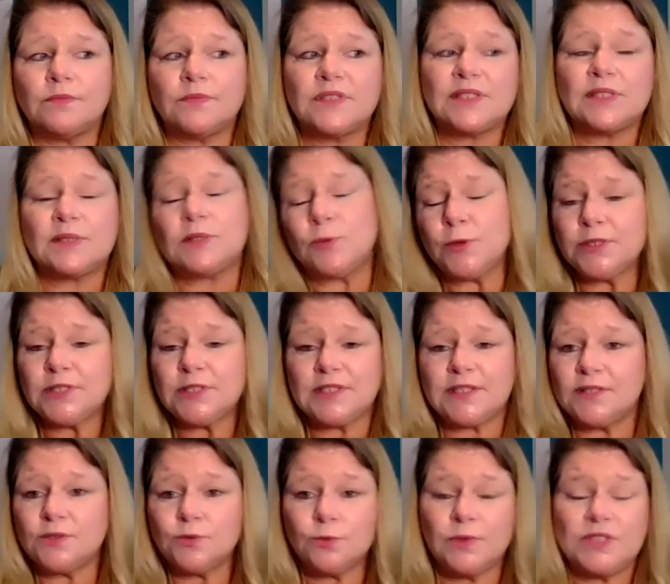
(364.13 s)

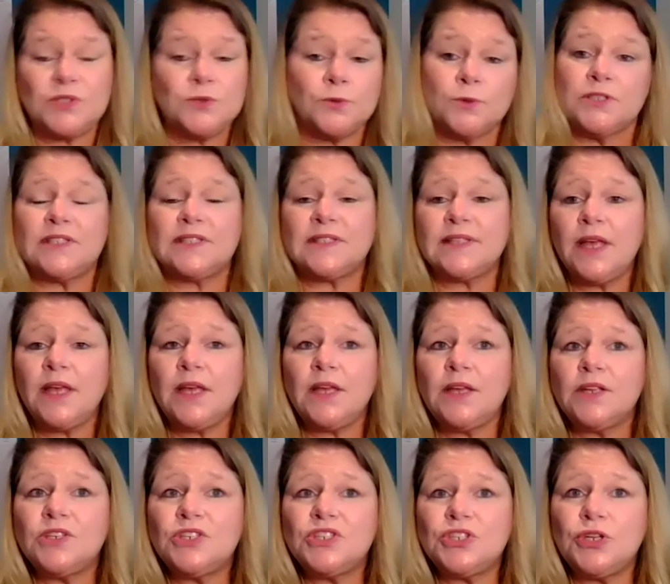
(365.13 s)
sources or resources
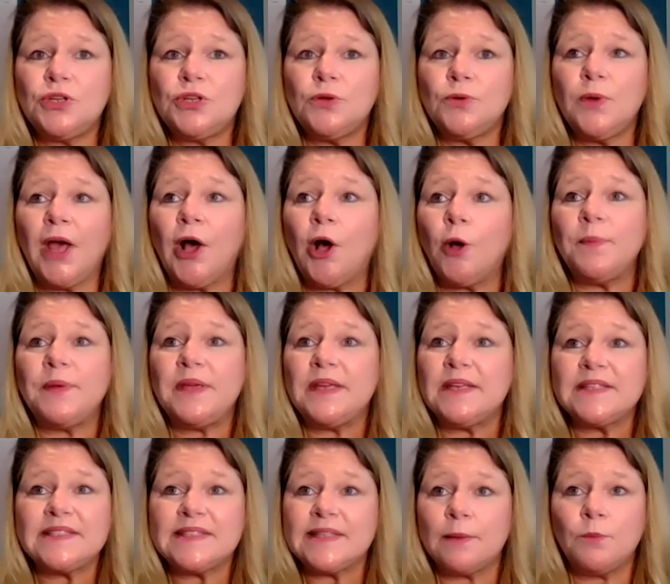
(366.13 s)
to
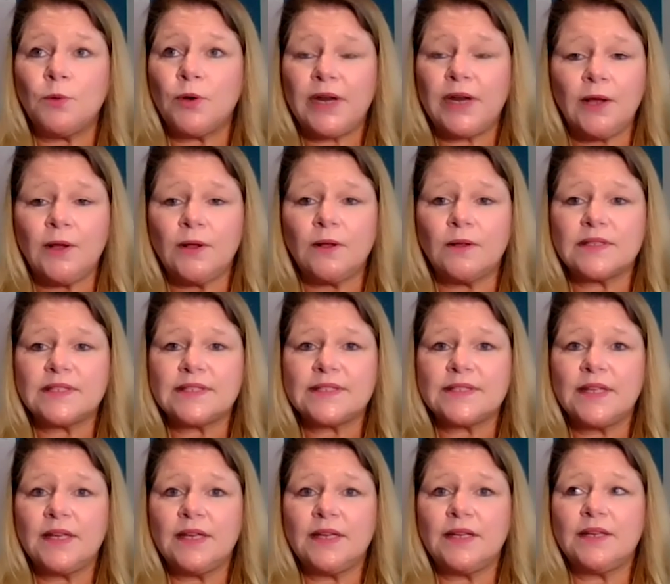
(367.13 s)
helping someone else